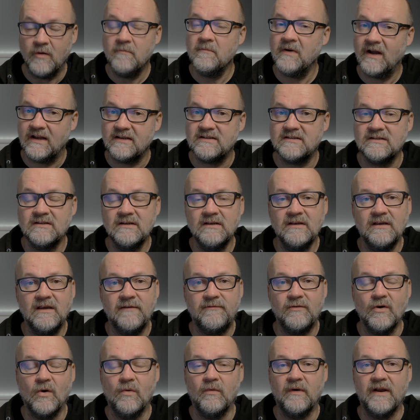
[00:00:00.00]
but
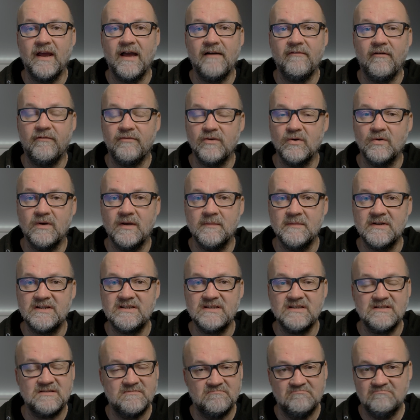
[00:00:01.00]
if you only have a few
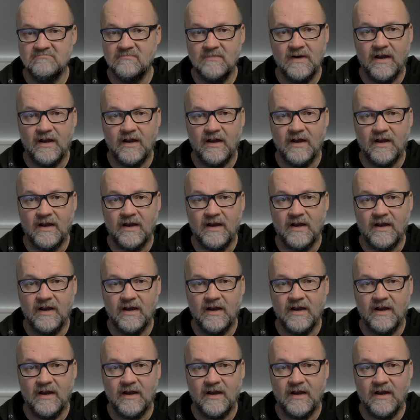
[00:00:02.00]
images, I